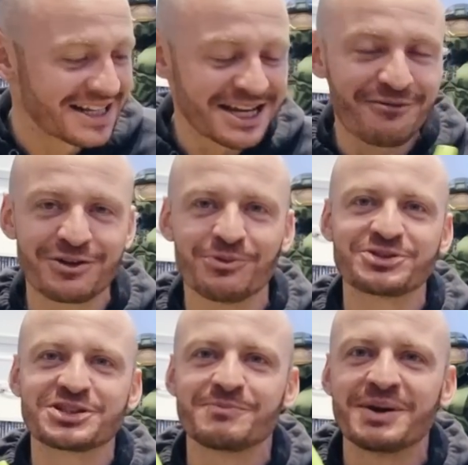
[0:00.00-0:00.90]
I definitely
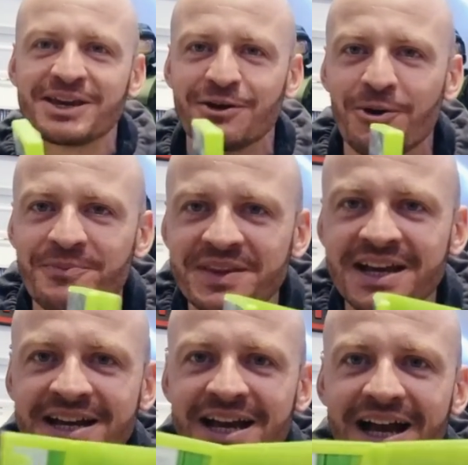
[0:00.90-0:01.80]
wanted to pick it up.
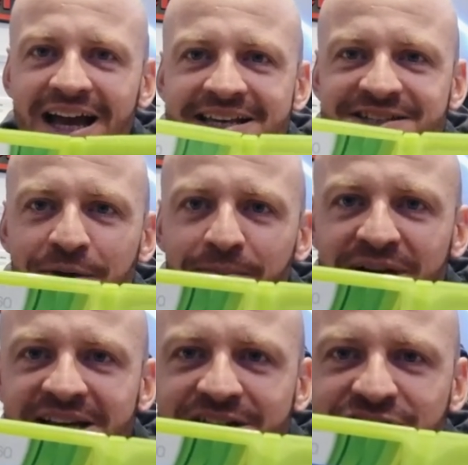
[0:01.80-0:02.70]
Uh, it's
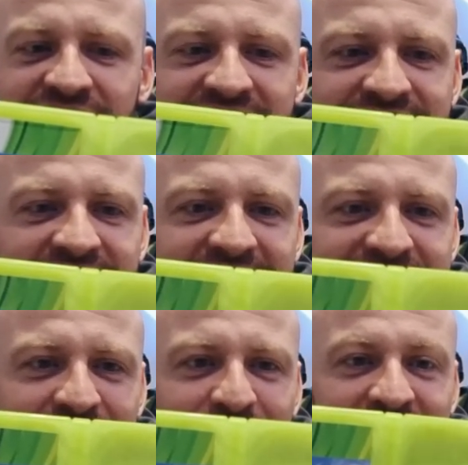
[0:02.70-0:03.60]
complete as you can see,
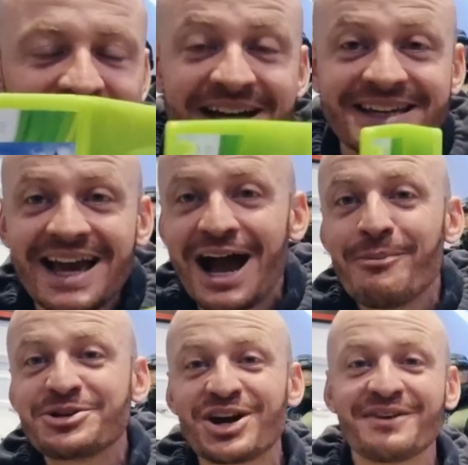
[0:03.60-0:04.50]
so yeah, I'll
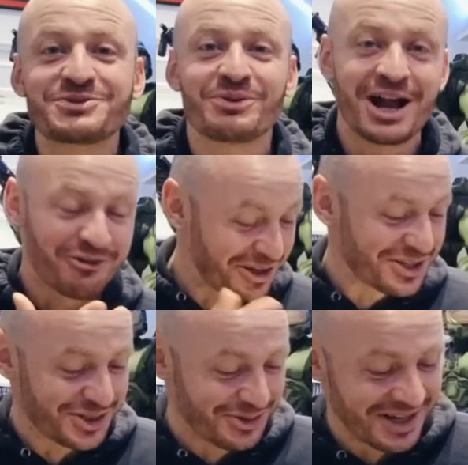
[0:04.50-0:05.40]
be trying this one out really
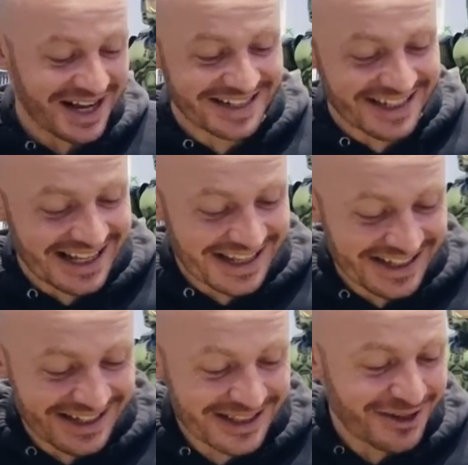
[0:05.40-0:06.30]
soon, and I'll
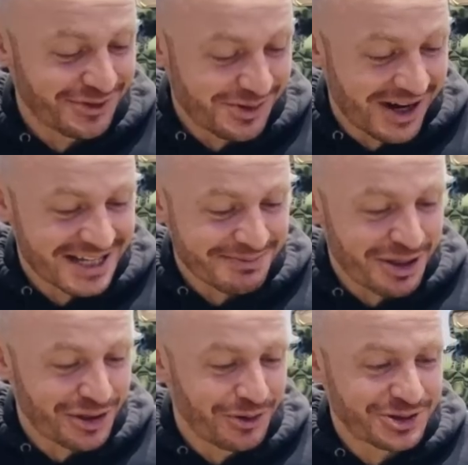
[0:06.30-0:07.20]
uh, give you guys my
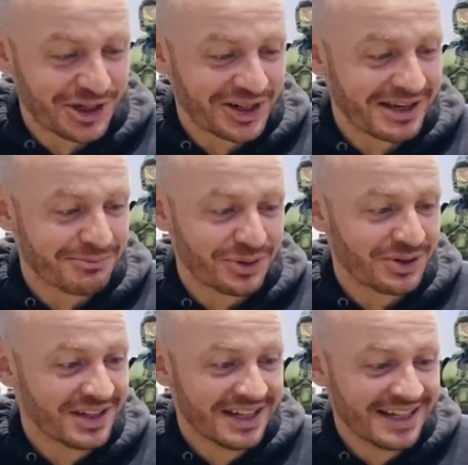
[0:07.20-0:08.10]
thoughts on it, but
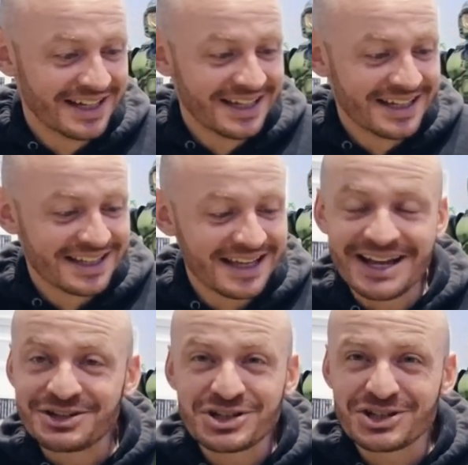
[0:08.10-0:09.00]

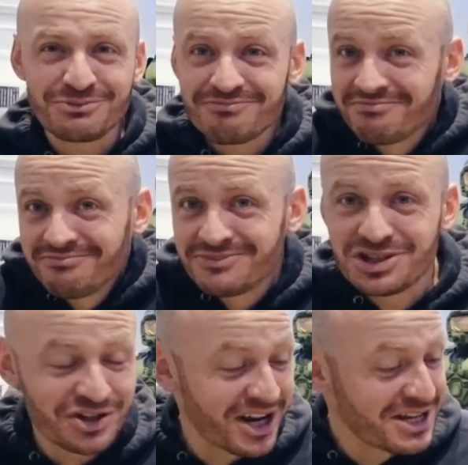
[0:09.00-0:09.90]
yeah, just
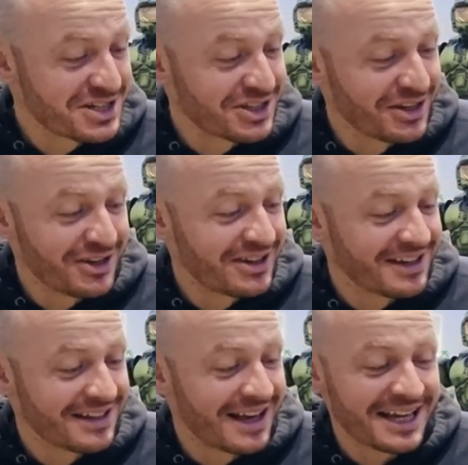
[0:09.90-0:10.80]
strange that
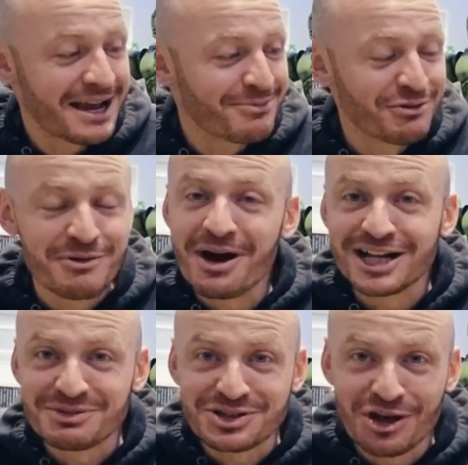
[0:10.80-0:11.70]
uh, a game that
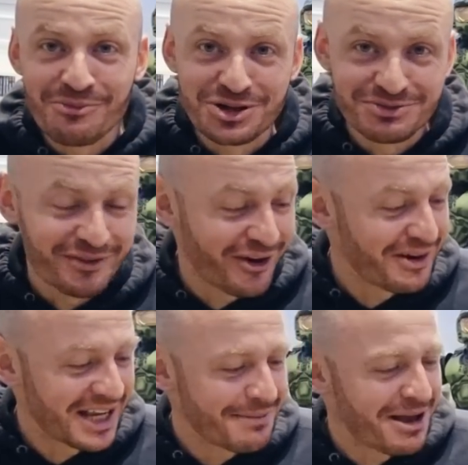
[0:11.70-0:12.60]
reminds me so much of my
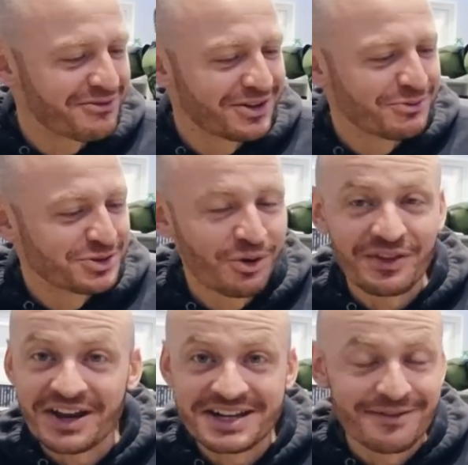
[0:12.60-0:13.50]
favourite game ever was one
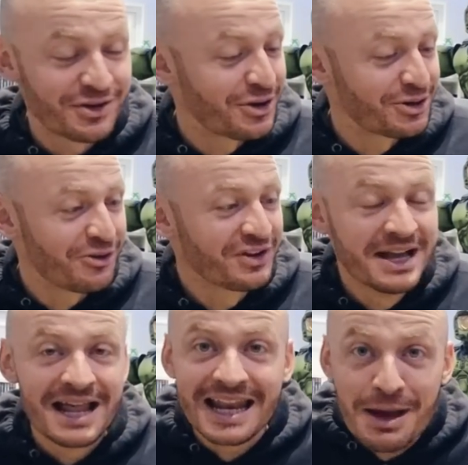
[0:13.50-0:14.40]
that I've never heard of.
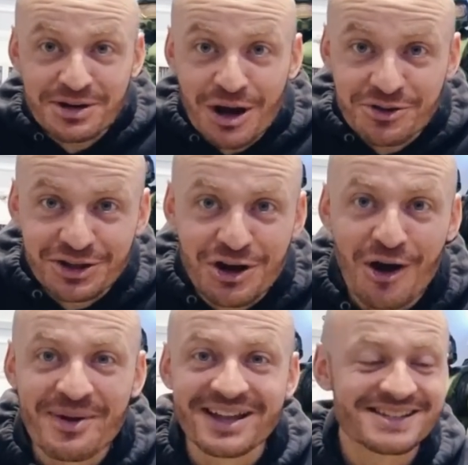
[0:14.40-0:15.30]
Let me know in the
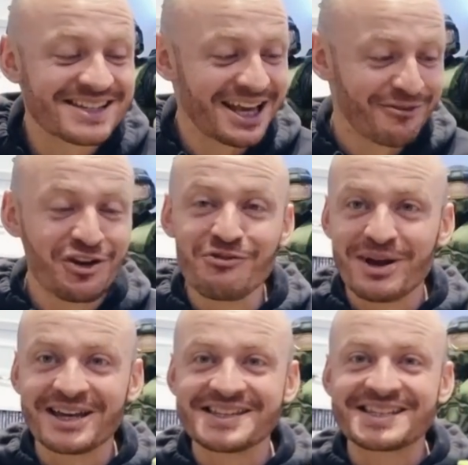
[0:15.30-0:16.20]
comments if you
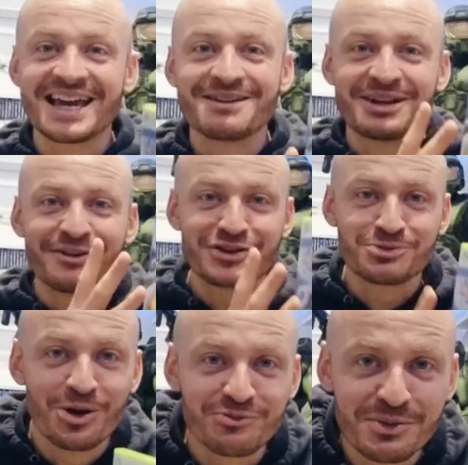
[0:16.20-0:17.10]
played this game and if it's
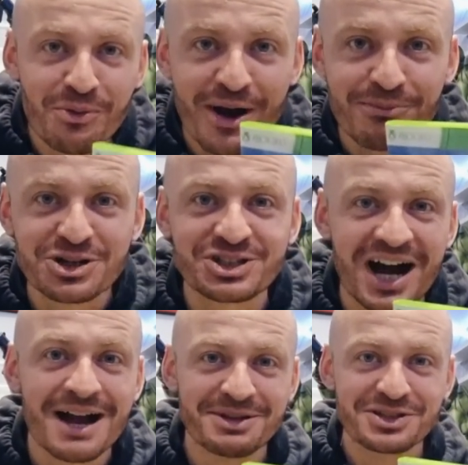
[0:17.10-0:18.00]
worth me putting much
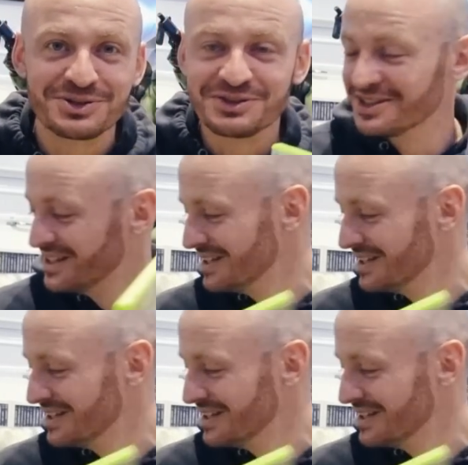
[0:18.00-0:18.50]
time into.